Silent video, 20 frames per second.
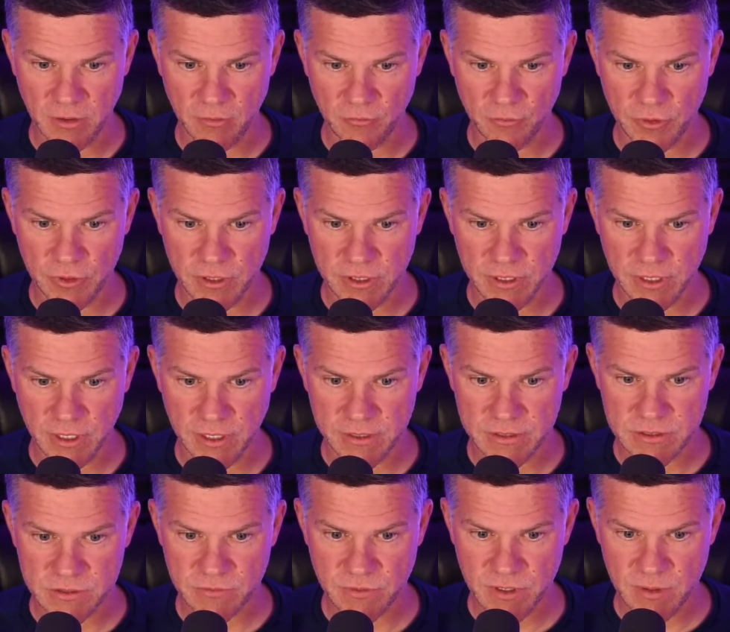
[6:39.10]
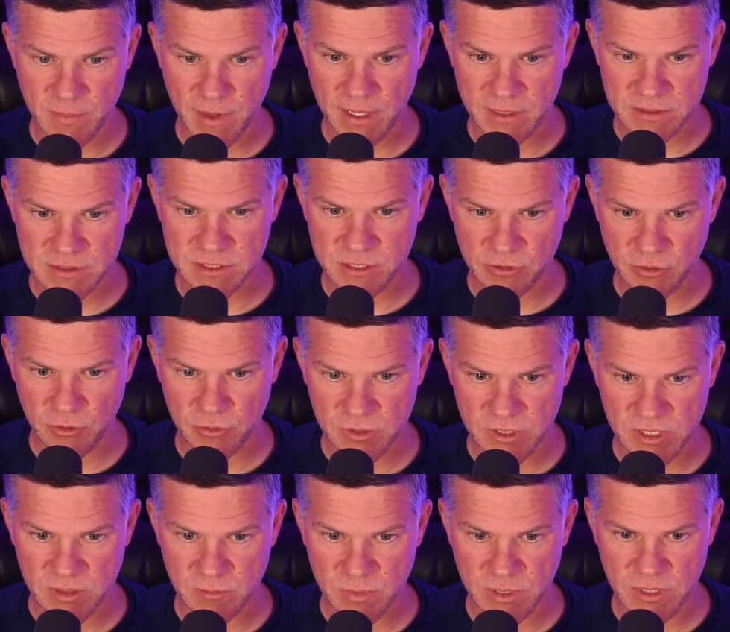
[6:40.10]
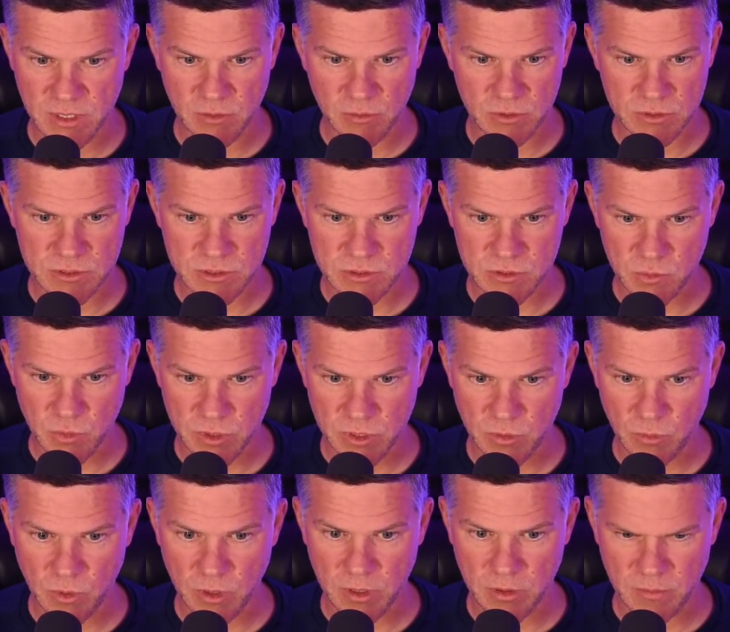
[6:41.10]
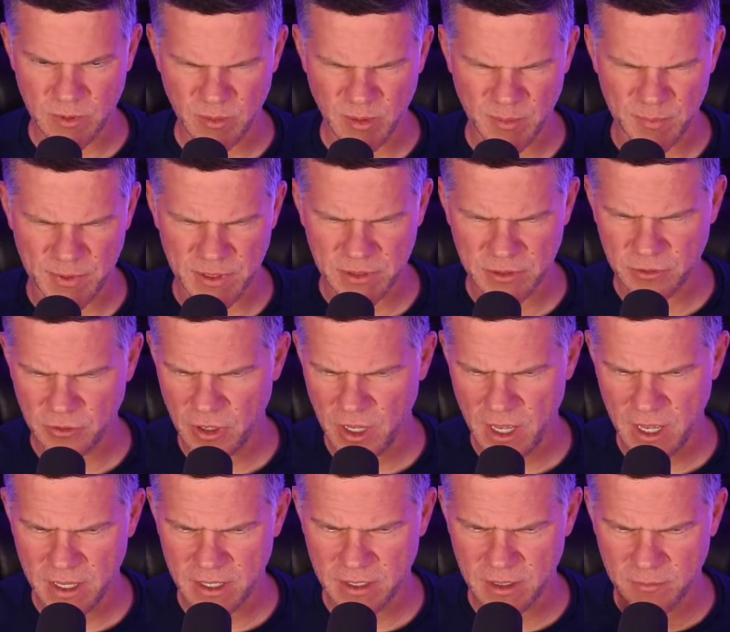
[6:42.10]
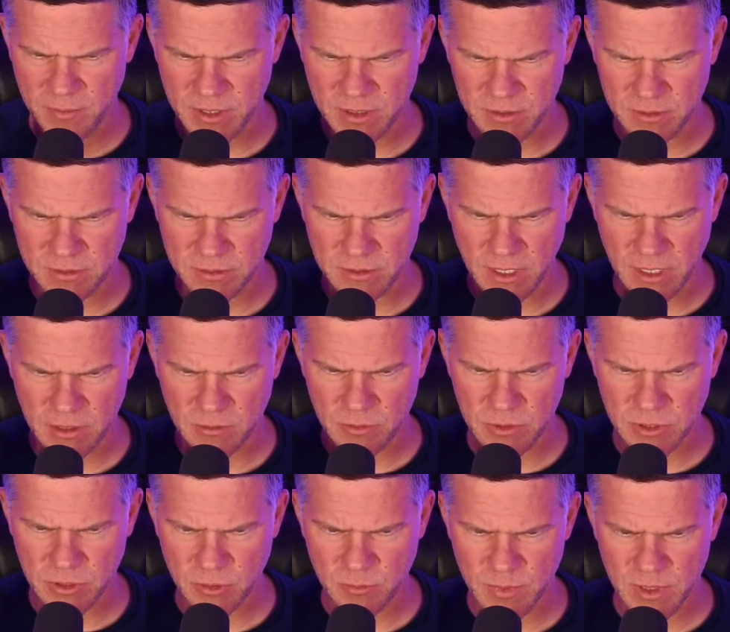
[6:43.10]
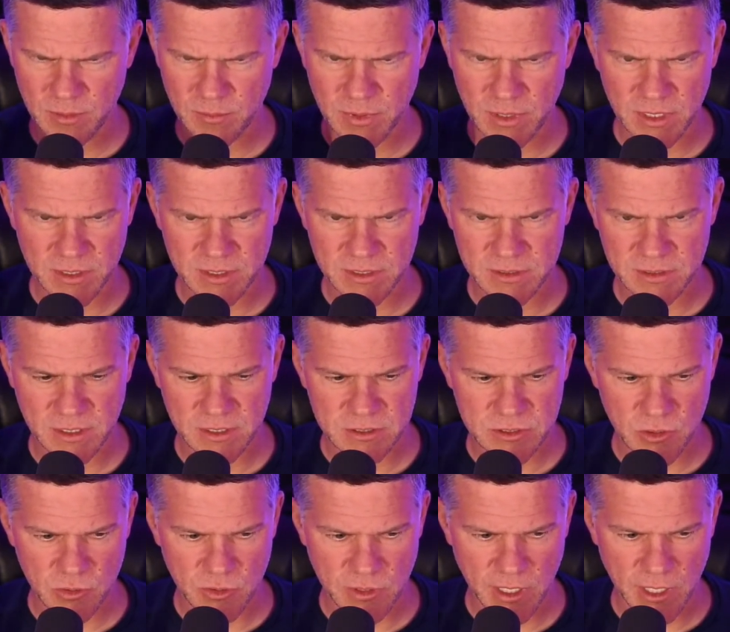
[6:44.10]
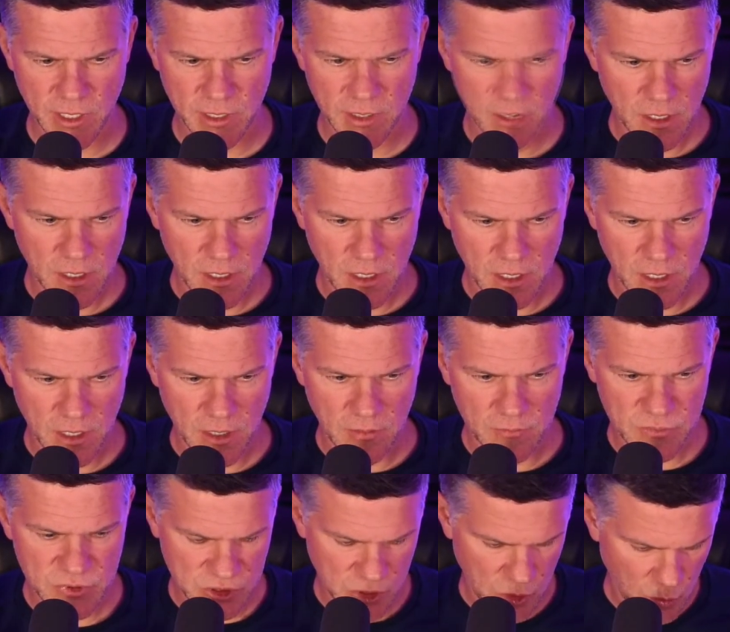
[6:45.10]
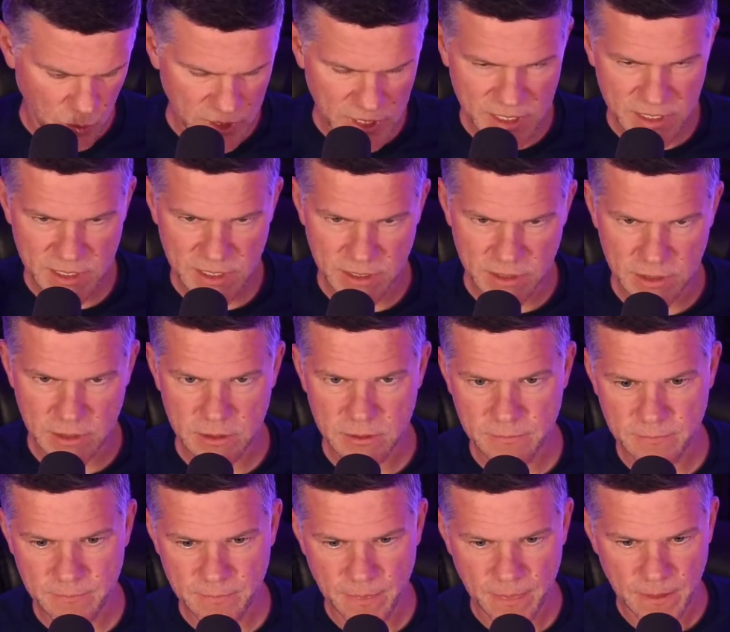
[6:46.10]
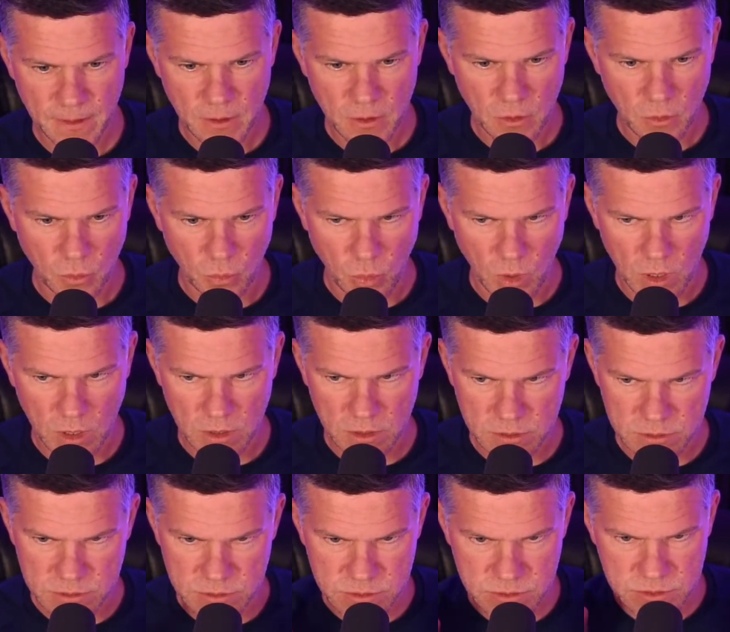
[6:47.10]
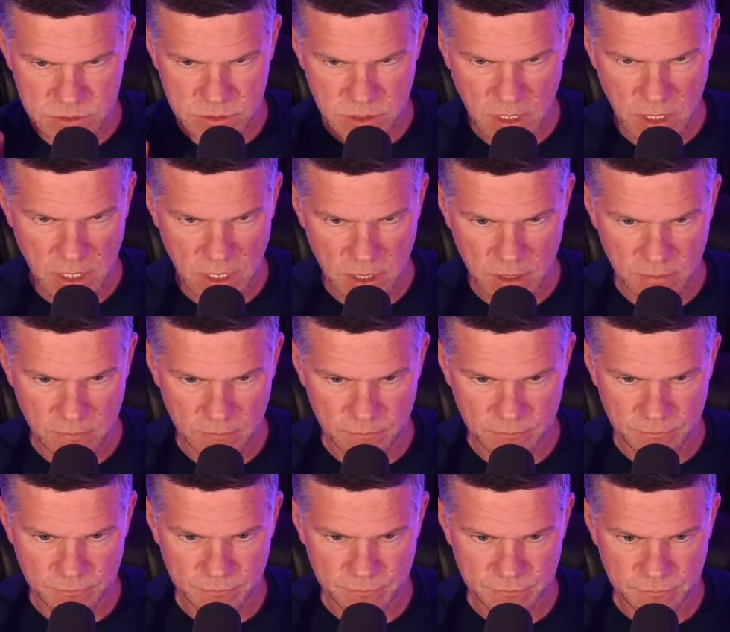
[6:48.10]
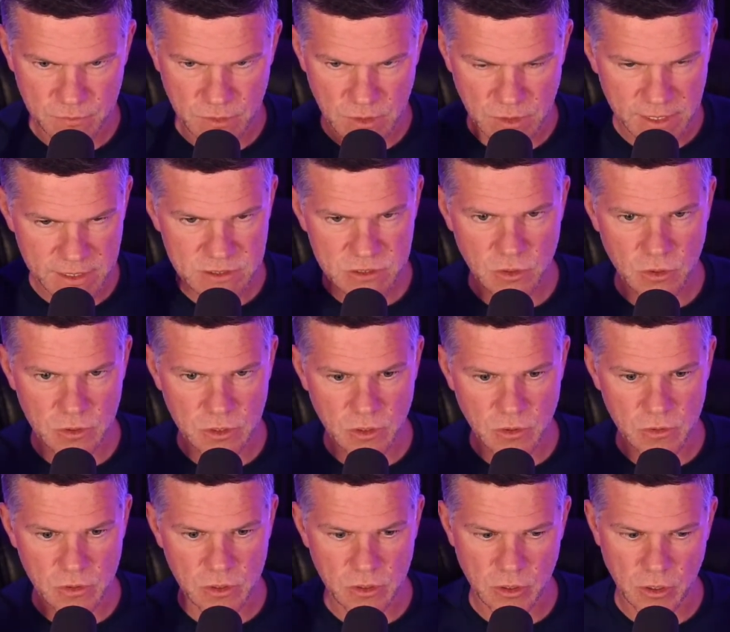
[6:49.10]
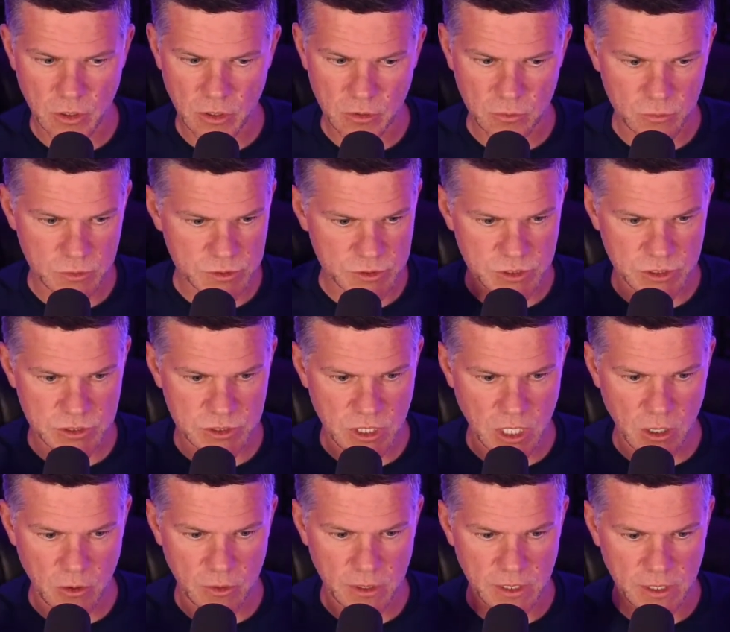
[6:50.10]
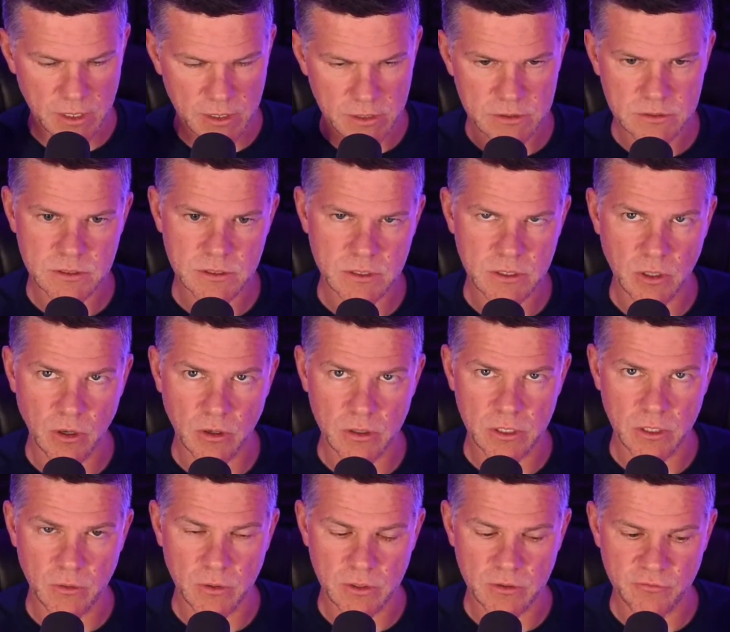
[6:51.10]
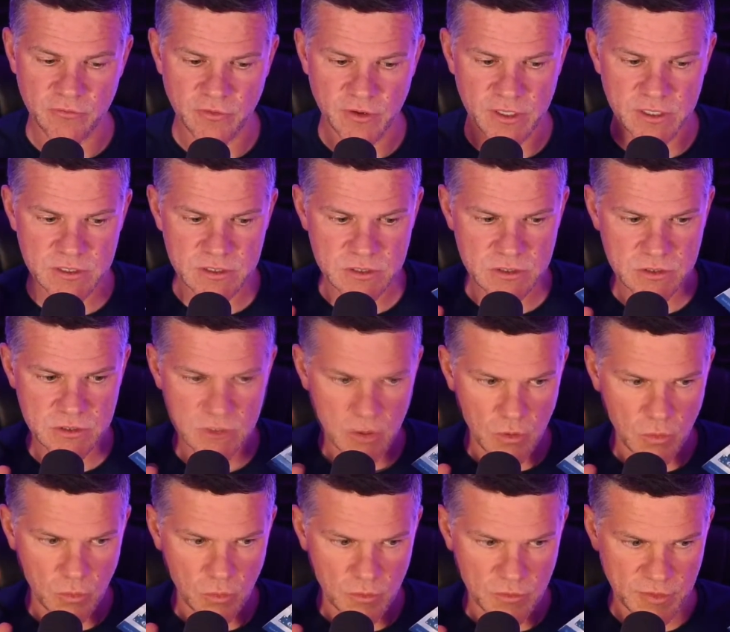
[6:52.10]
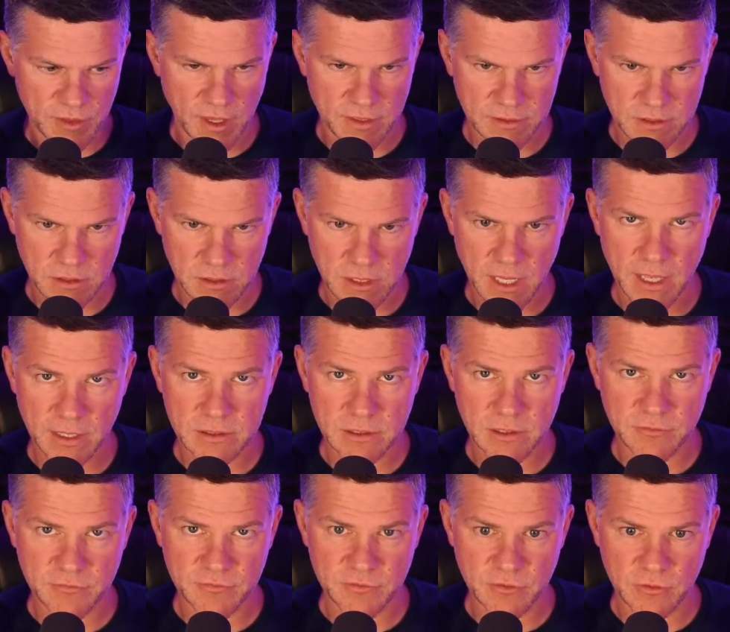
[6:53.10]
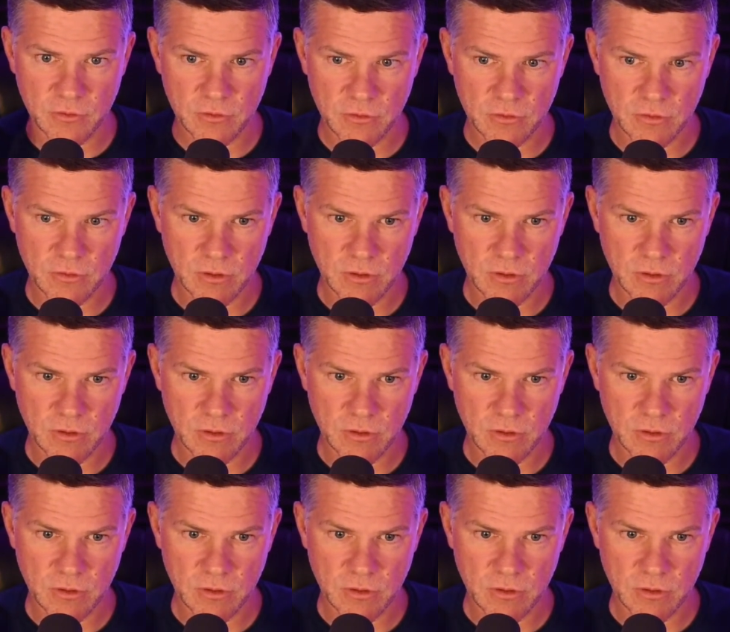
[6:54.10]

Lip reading: really nice, right about 0 dB, which is where you want them. They might be a little hot. I'm hitting yellow a little bit, but I think that's okay. So what I did was the last audio you heard was just going into the audio interface without the Cloudlifter